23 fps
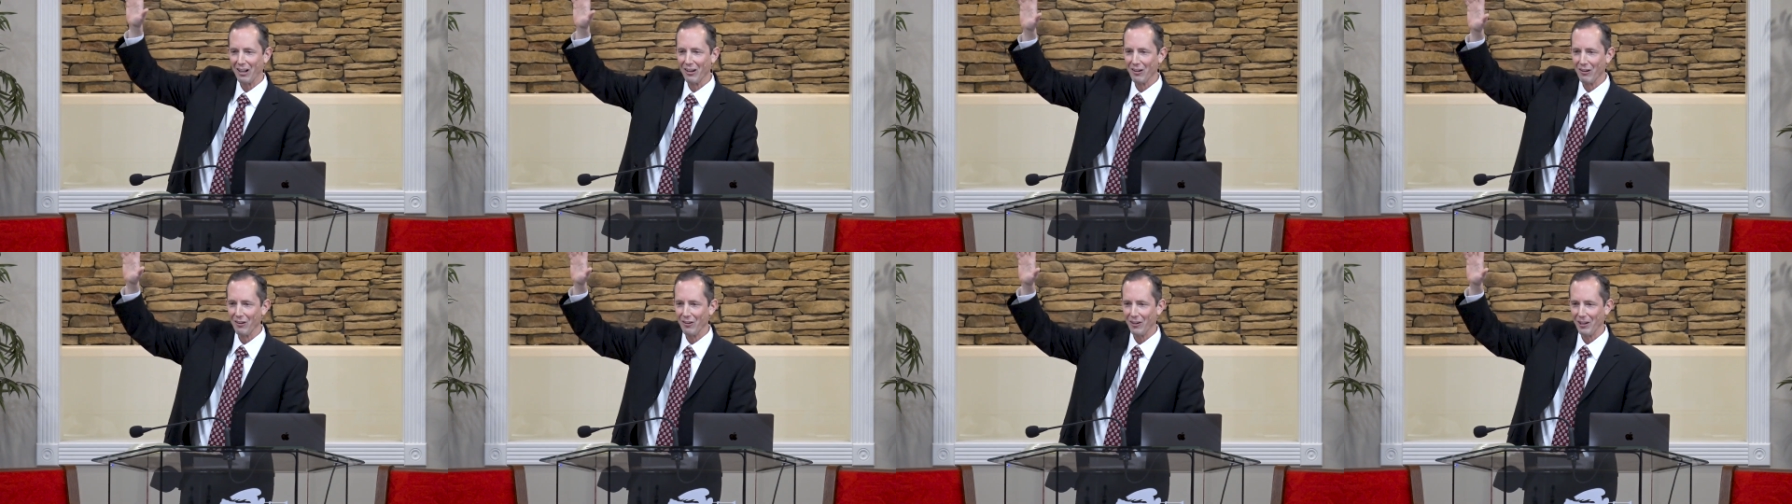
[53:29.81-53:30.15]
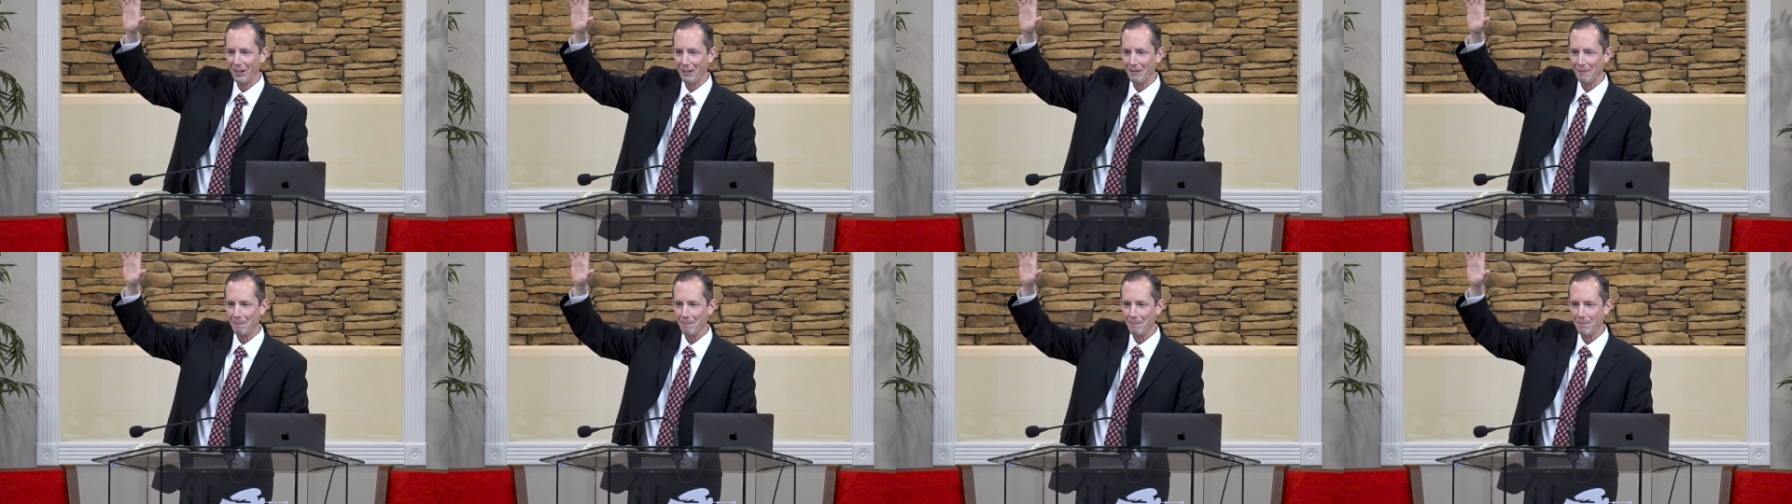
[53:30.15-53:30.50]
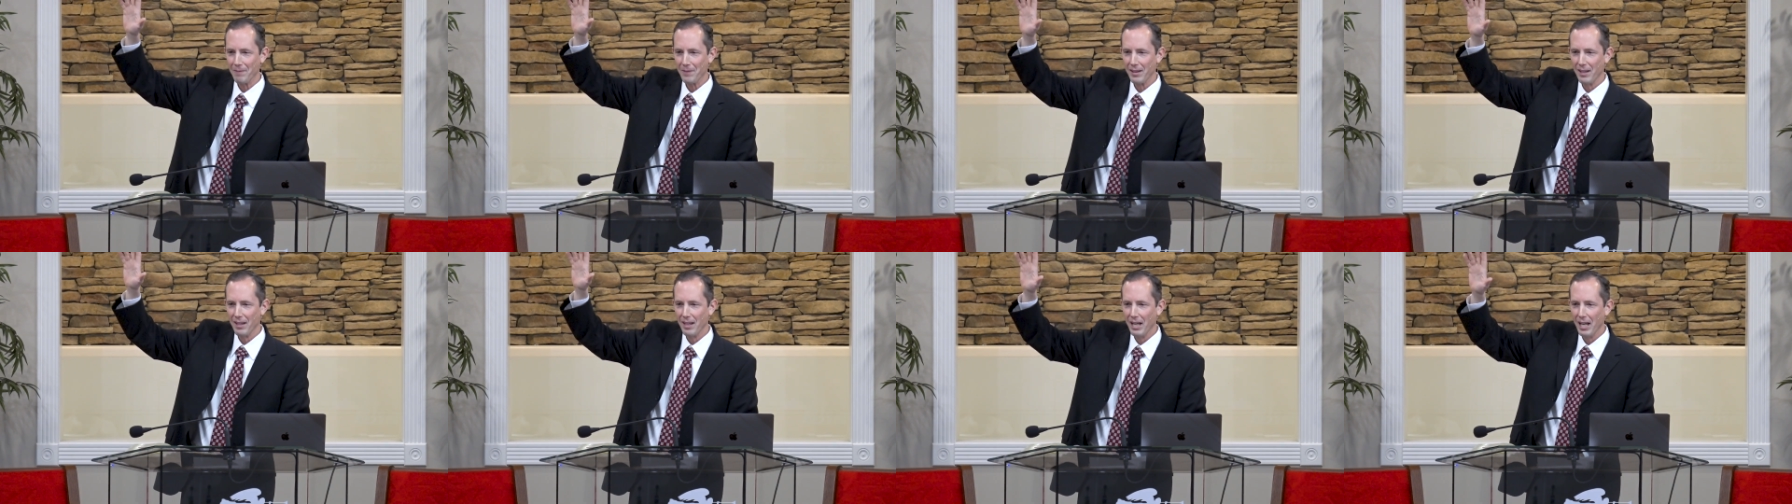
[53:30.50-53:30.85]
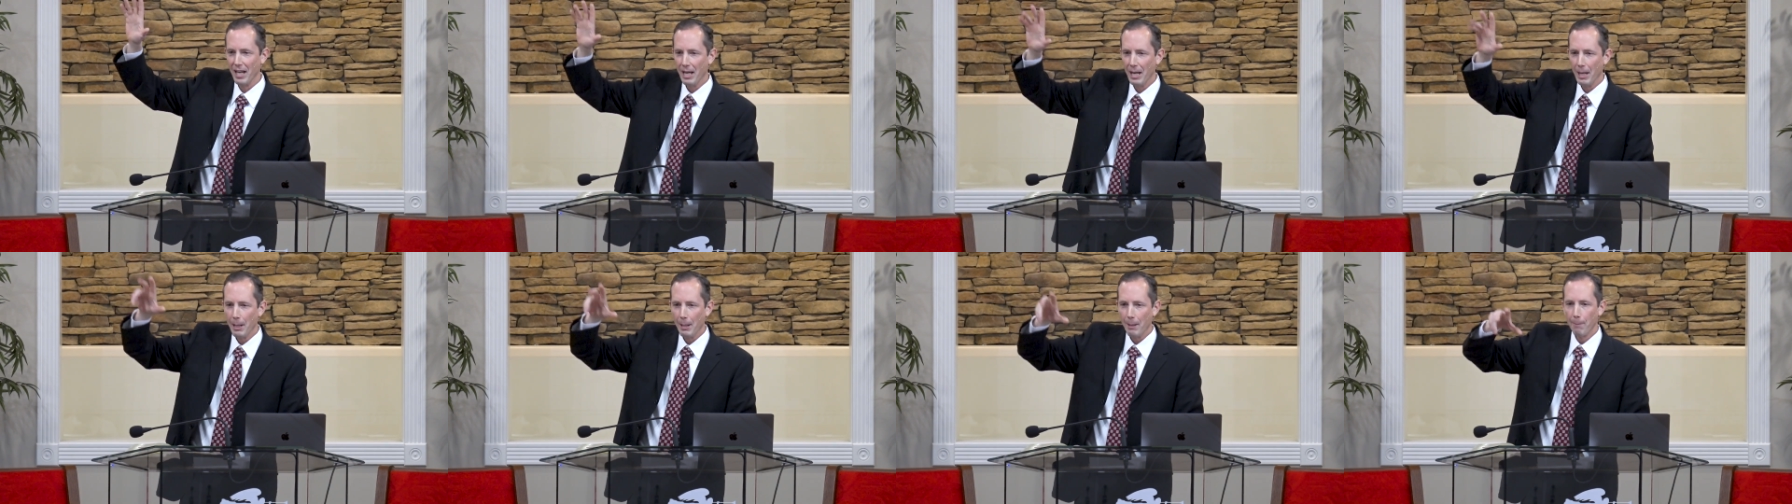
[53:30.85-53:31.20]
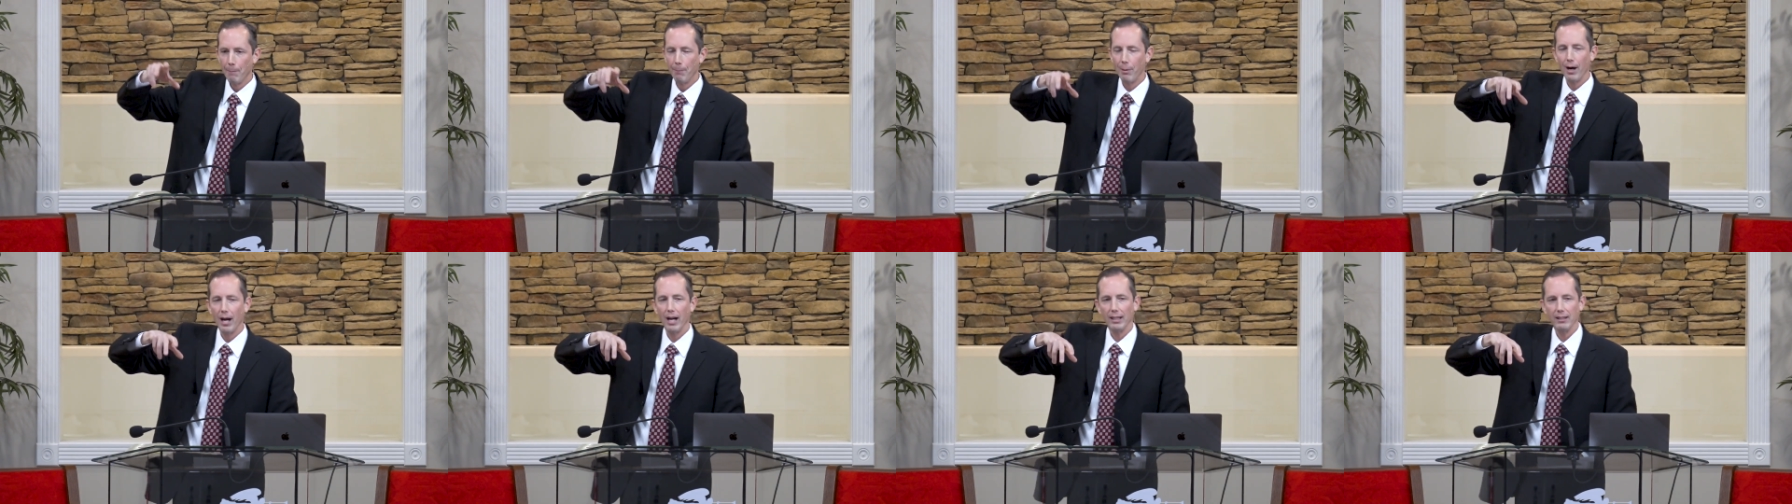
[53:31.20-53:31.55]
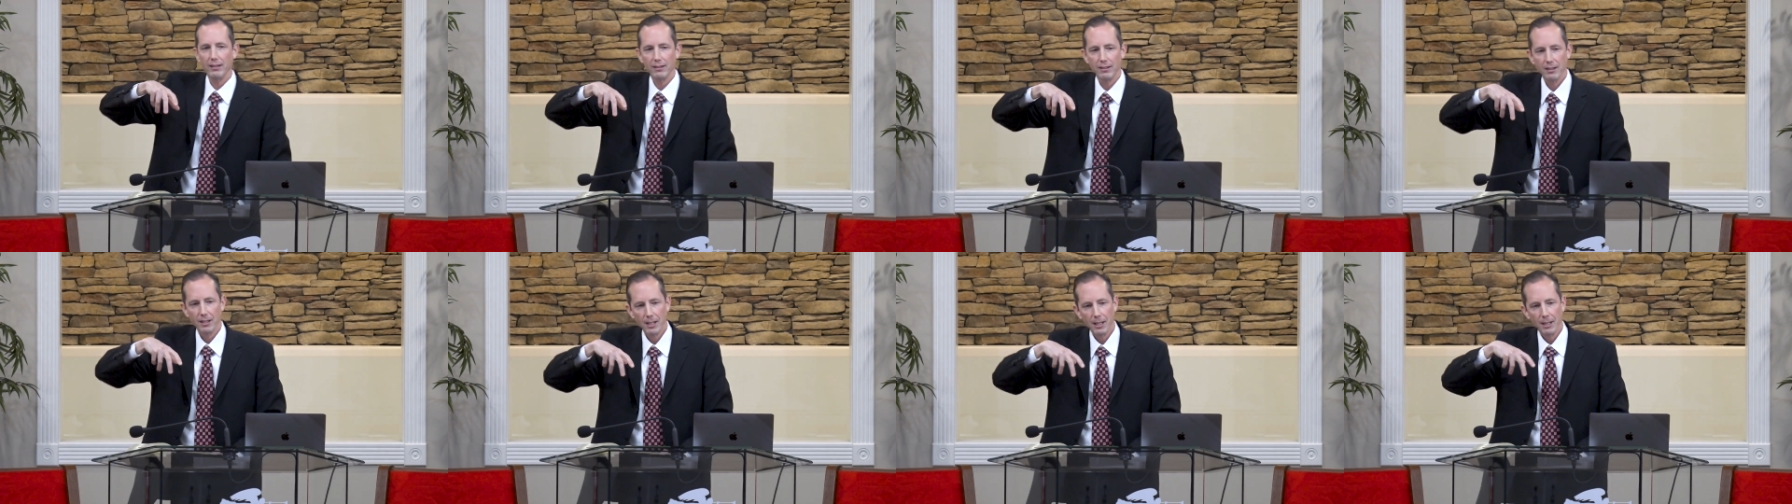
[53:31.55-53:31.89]
that clearly.
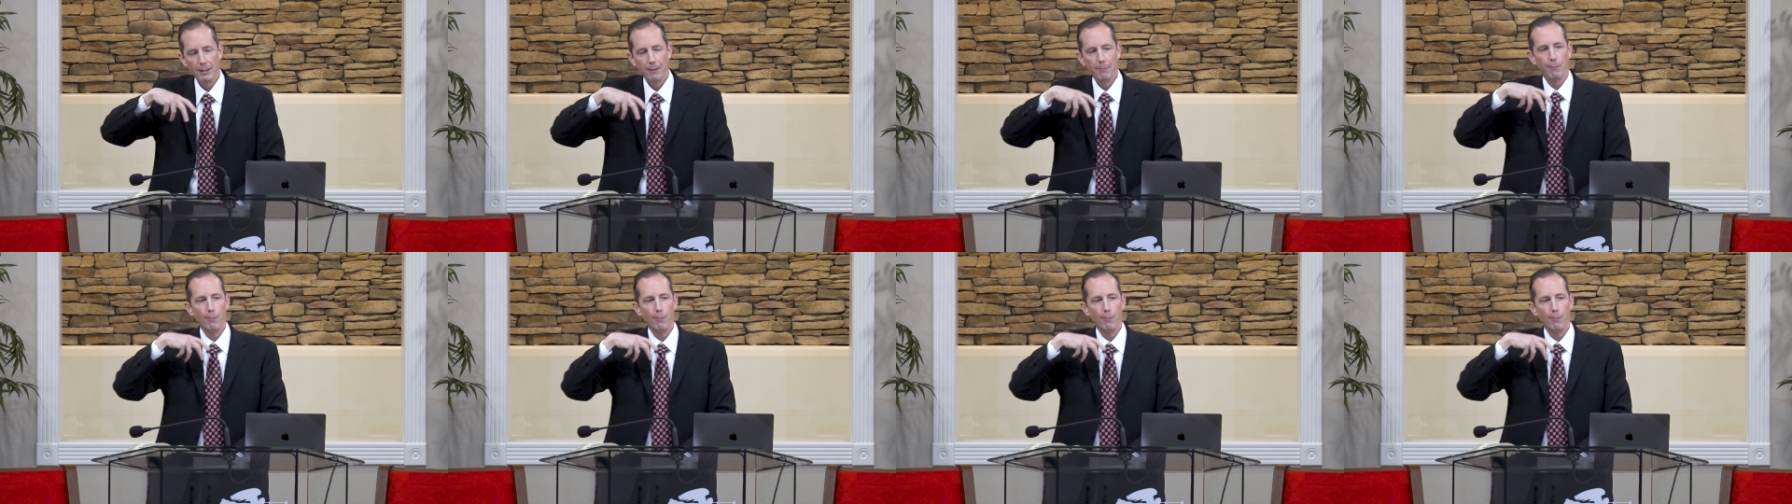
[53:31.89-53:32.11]
But